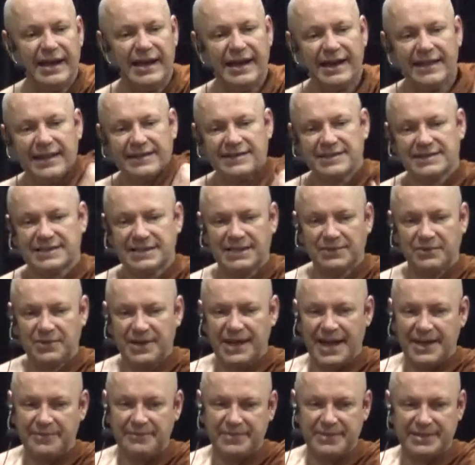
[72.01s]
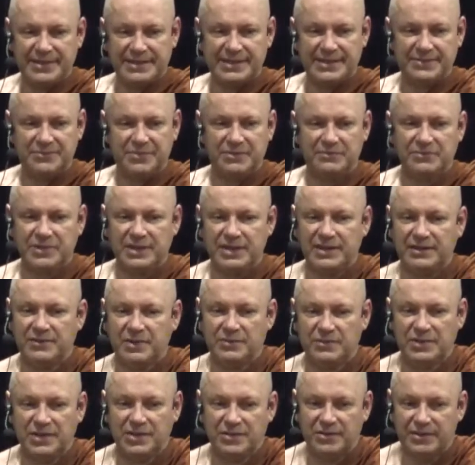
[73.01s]
and then see what happens when we,
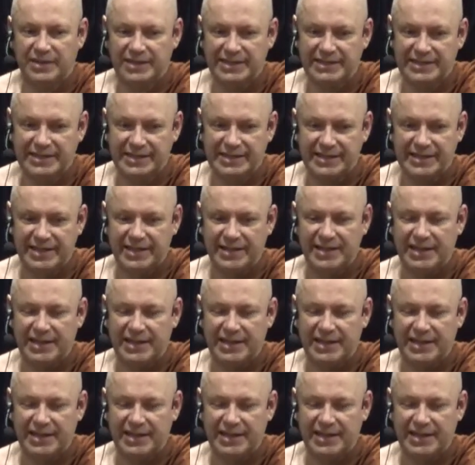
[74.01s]
when we do this. Uh.